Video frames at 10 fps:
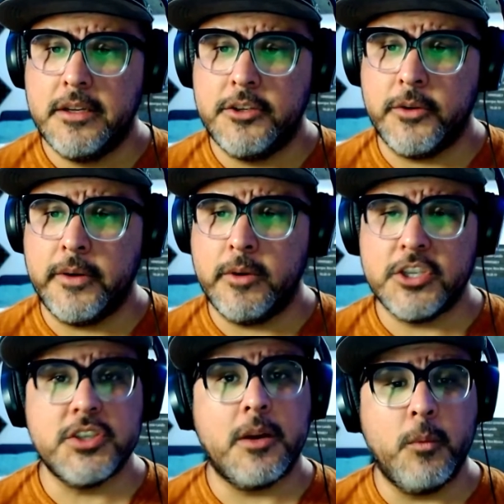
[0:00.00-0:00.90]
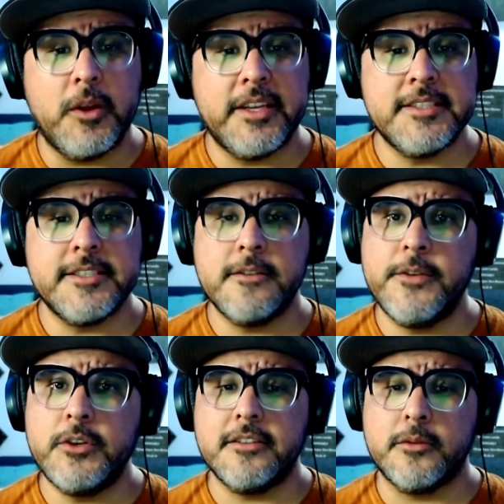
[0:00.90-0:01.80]
During one of Sean Wilkins'
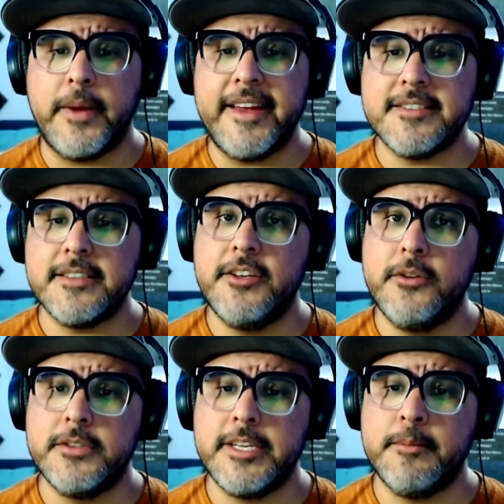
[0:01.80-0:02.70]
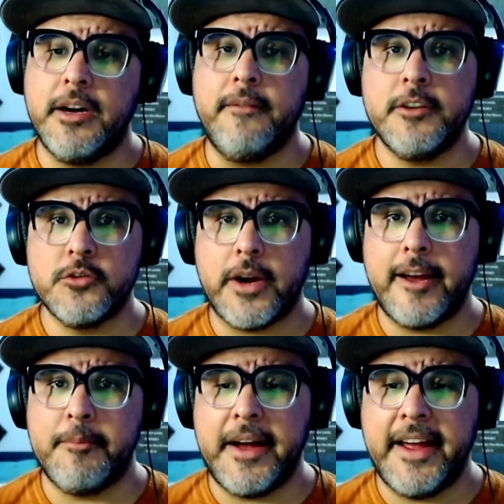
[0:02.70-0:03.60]
interviews, De Reyes accused him of the
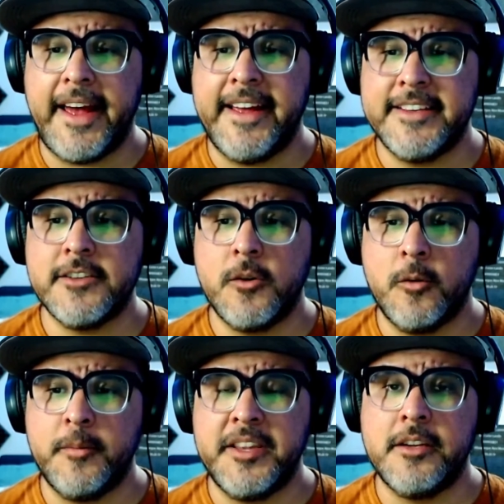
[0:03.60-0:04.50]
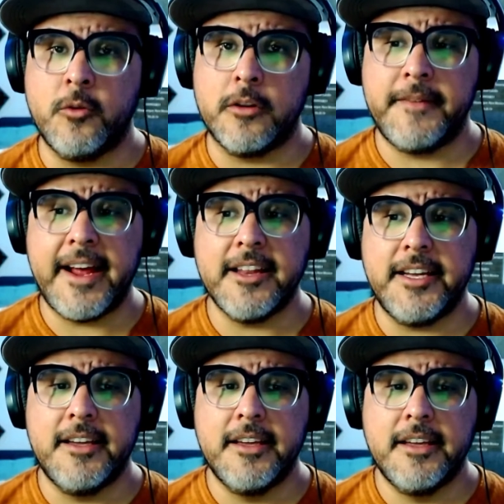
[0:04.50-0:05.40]
drive-by at his home in the North
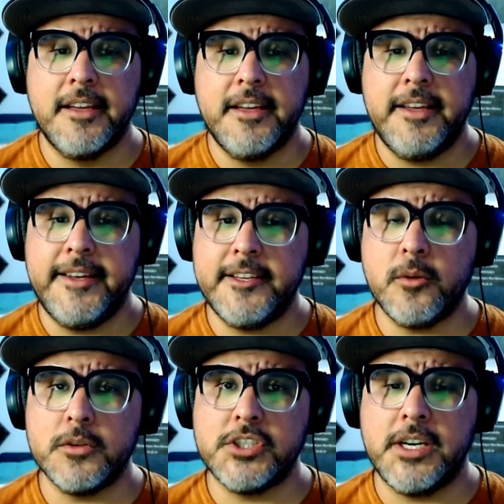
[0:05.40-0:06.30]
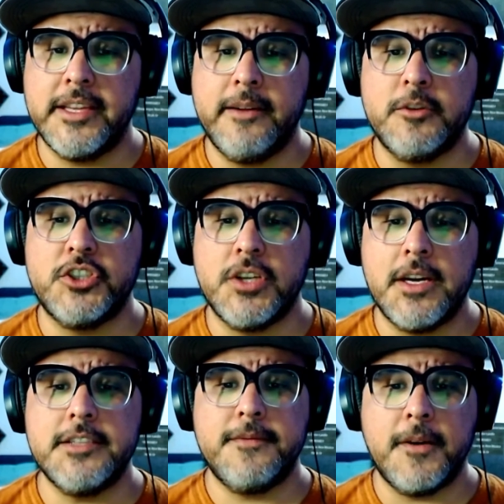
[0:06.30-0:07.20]
Valley. He told Sean that it was
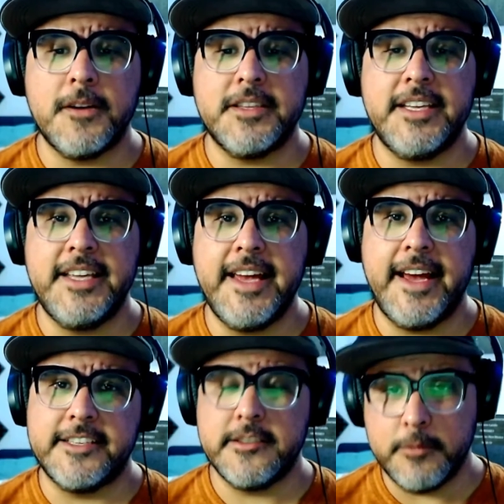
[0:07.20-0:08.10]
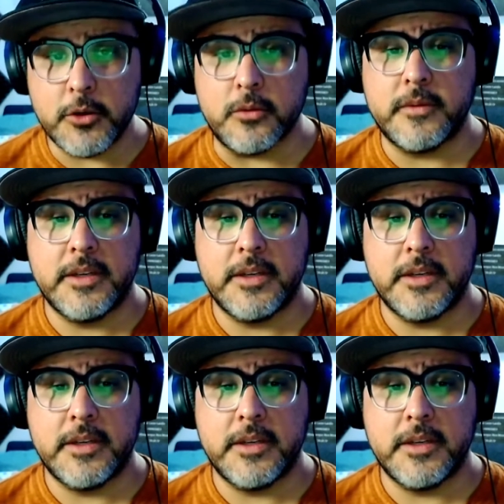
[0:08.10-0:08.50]
Sean's fault that he had to move.